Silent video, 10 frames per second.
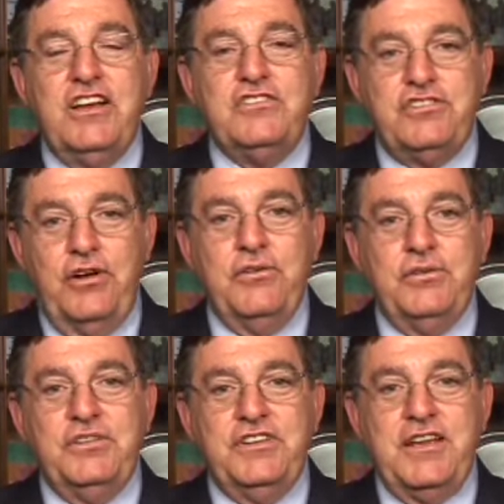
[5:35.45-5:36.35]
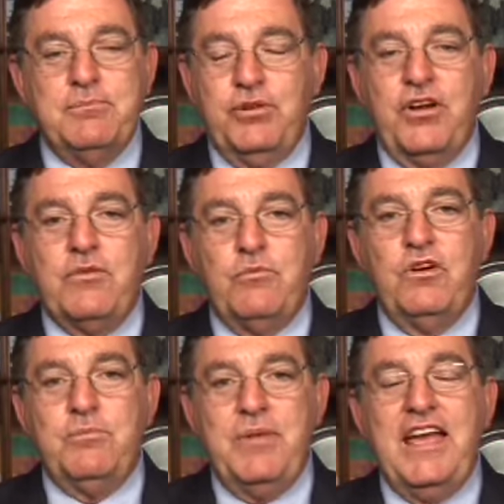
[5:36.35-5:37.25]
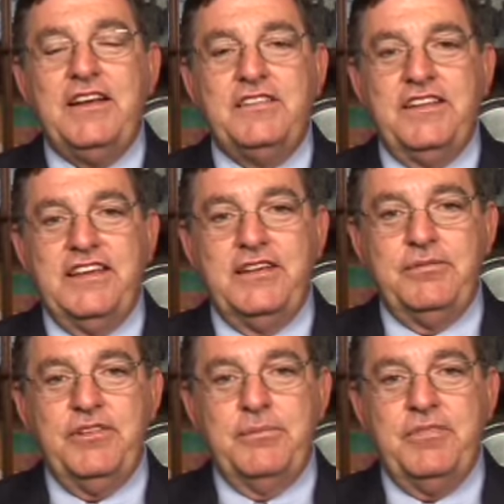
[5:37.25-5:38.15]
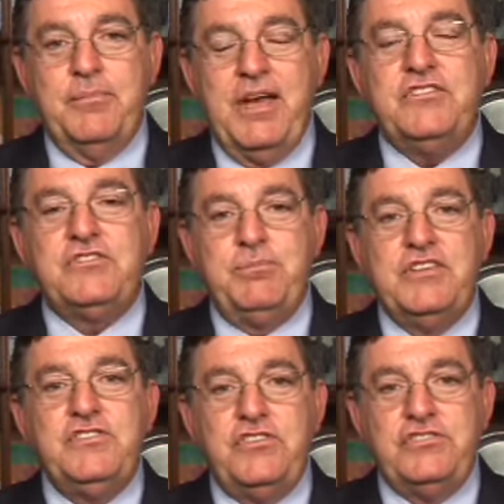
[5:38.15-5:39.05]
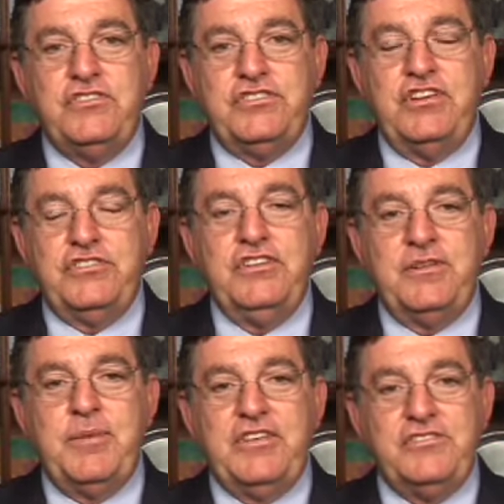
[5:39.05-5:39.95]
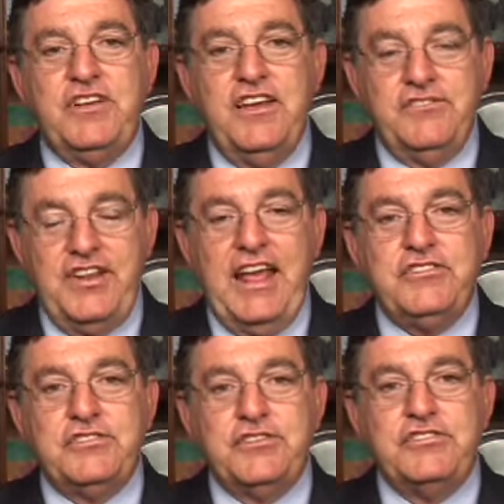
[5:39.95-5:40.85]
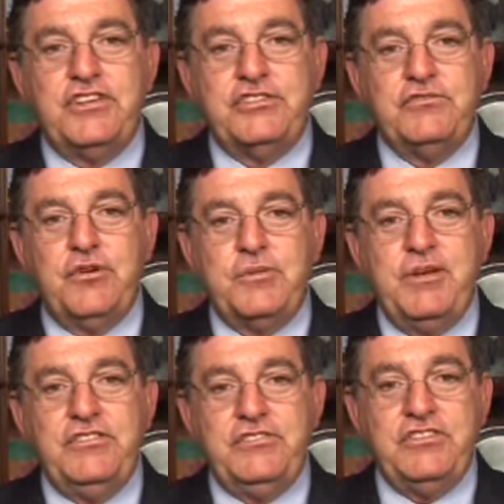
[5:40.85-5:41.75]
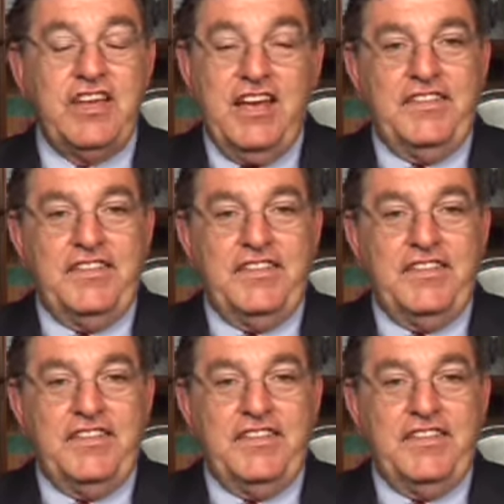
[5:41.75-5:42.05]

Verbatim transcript: So the employer will make the, the, the, best business decision, the best financial decision for the business.